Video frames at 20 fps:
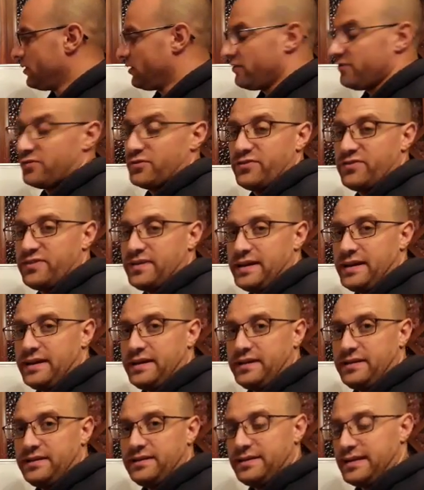also
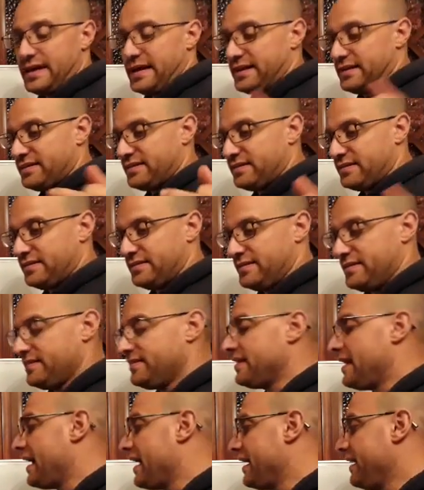say that the
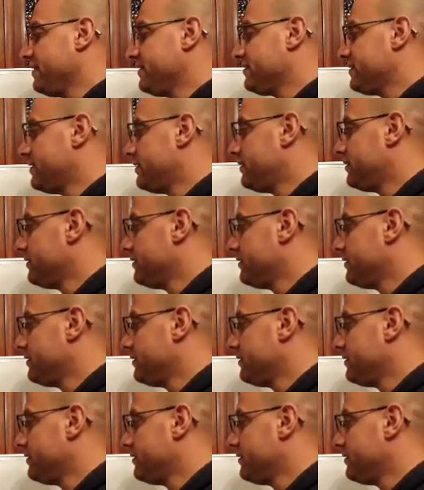size